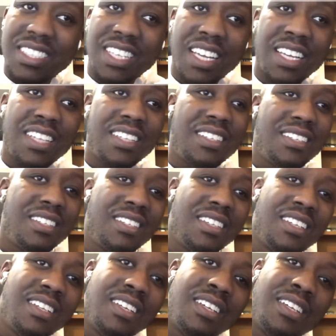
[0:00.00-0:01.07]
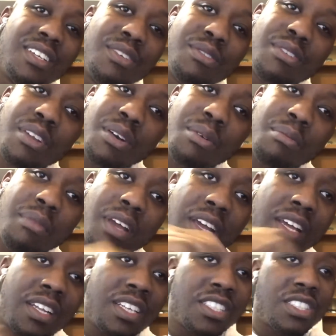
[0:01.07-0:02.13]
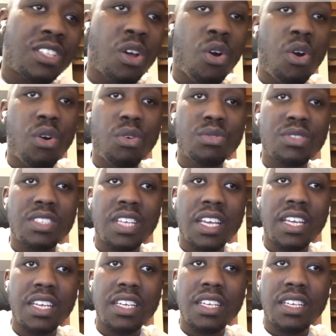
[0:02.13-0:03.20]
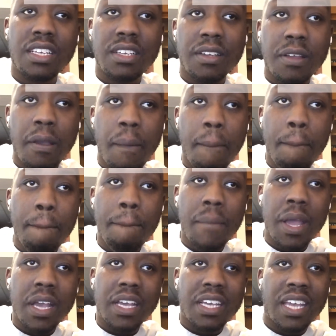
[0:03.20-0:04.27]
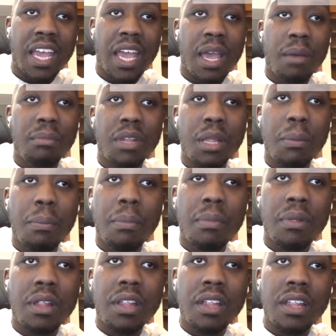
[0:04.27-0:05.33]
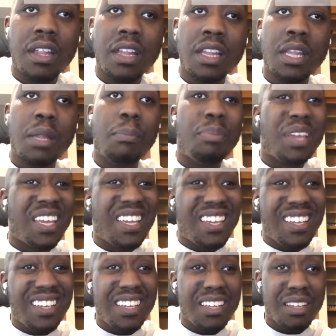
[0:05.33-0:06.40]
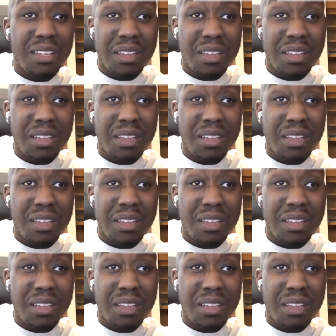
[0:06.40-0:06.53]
set, you know, man. The song say Camm, Lapeen,